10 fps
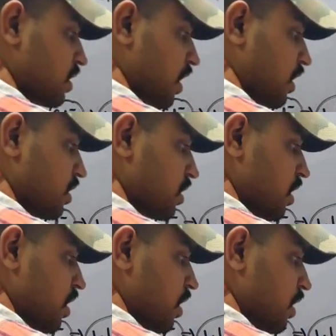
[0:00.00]
case
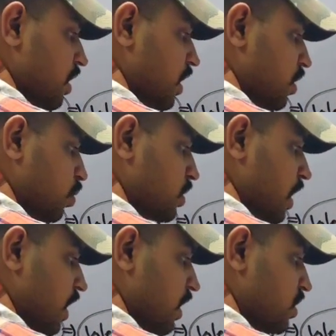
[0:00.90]
T2's
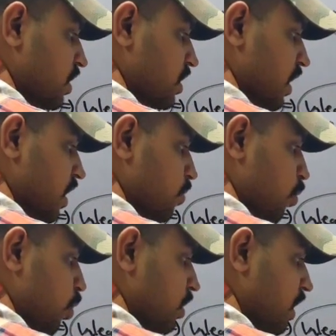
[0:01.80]
energy is getting
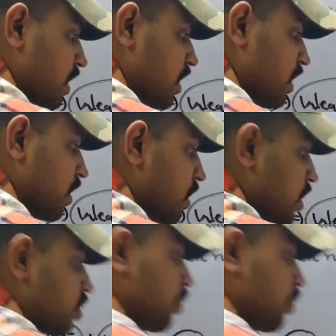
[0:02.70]
more than E. So